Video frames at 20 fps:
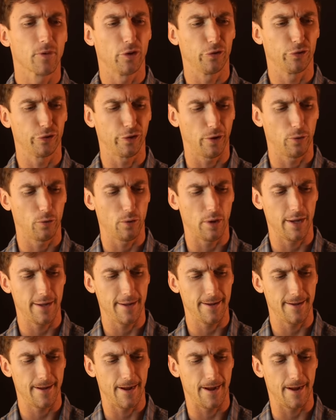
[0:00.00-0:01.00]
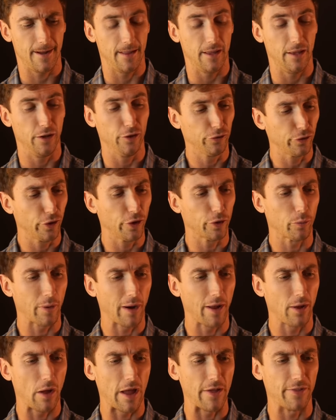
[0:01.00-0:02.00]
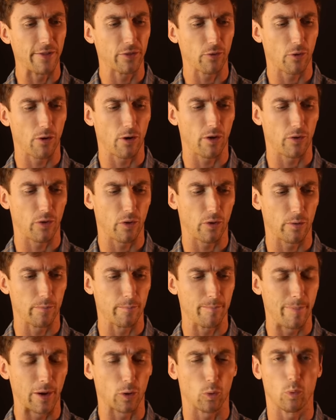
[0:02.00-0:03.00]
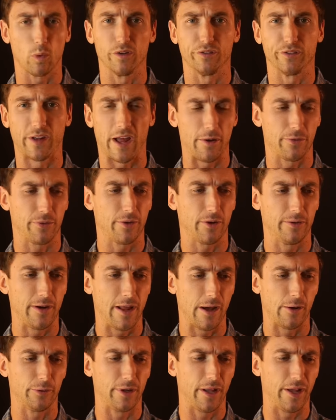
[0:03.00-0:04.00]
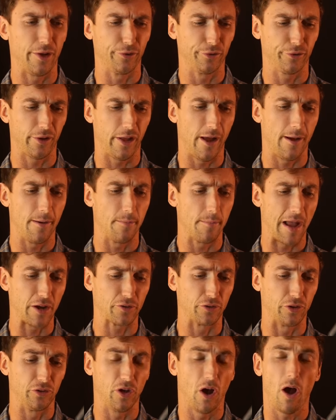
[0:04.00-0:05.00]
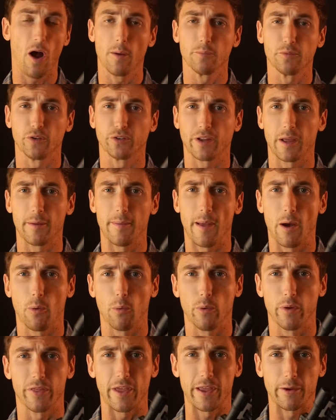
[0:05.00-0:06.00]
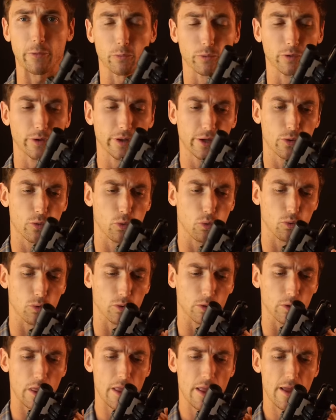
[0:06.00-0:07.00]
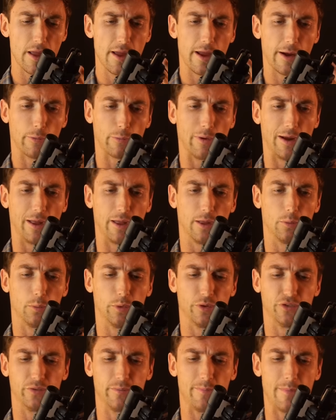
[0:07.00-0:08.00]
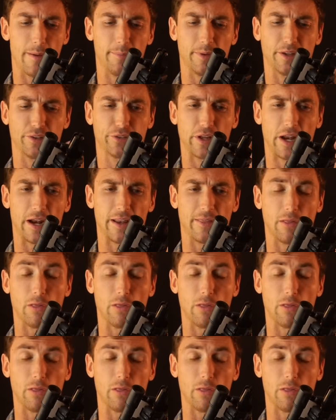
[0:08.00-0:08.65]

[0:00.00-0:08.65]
So uh, it is a good rail. I think there are other better ones out there nowadays. Um, actually, Tom just came out with a really cool rail, which mimics kind of